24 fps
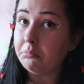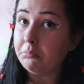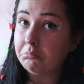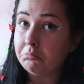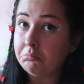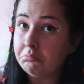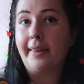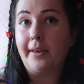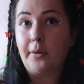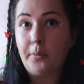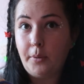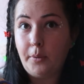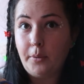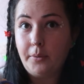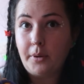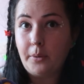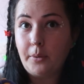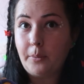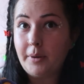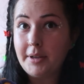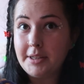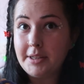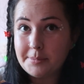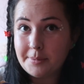I think we all know
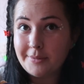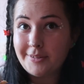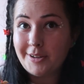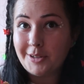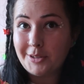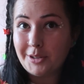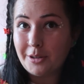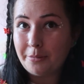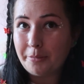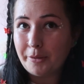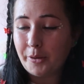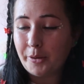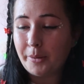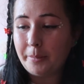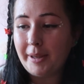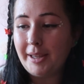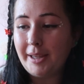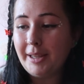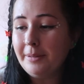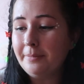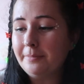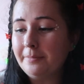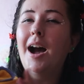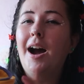what his preferred topping would
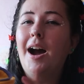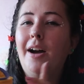be.